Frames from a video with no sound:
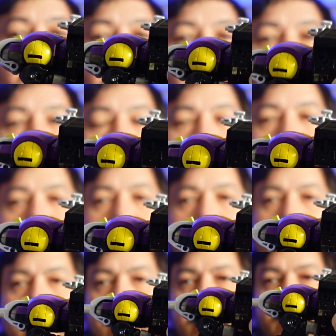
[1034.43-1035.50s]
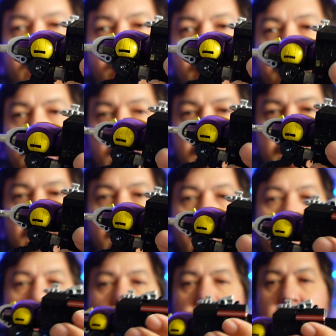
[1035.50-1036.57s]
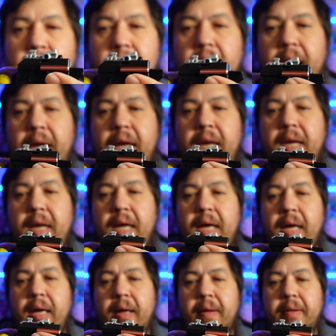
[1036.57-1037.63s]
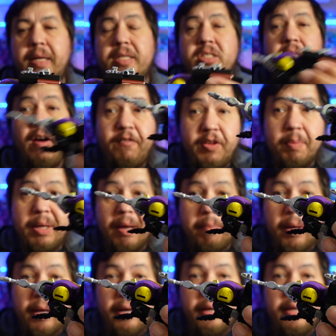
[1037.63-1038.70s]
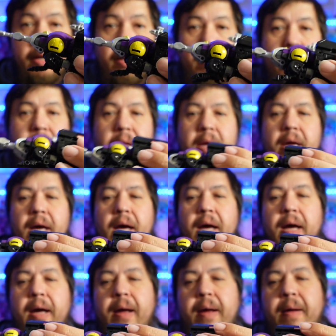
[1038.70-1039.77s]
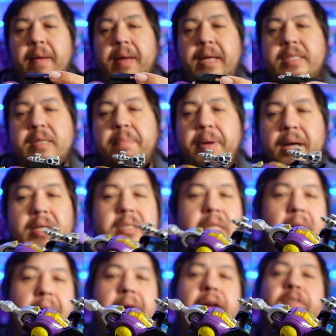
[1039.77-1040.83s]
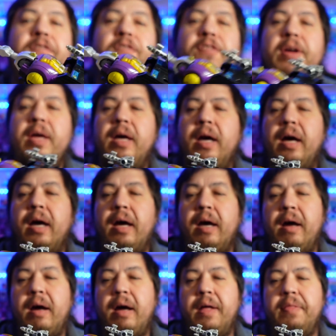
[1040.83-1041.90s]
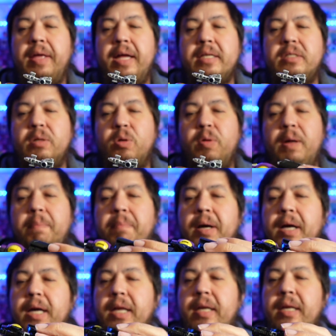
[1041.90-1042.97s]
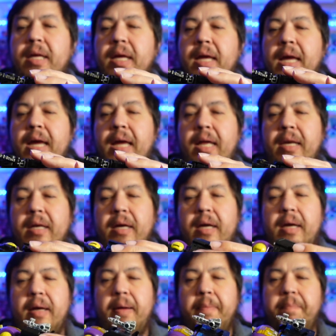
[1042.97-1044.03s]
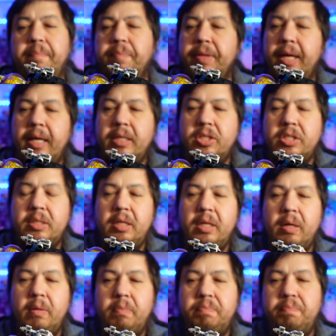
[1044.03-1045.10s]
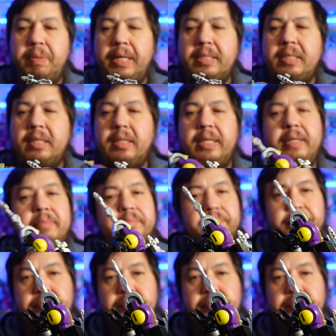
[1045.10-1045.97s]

but pretty awesome for a bug. Uh, and uh, it's tough to be a bug, you know. Uh, it's a bug's life uh, on that. So quit bugging and uh, and just you know basically